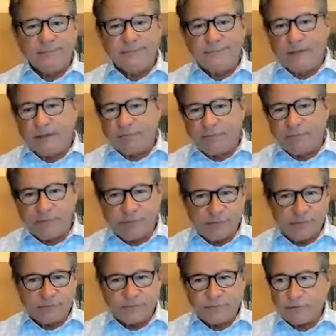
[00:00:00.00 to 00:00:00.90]
Y'all have
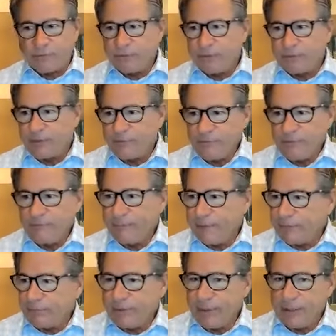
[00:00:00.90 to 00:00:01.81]
heard the story if you've
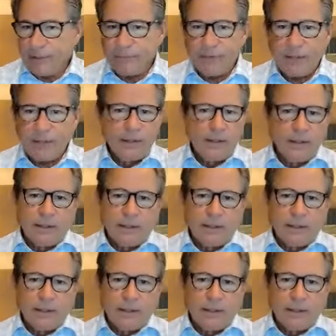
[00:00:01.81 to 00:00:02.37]
been around.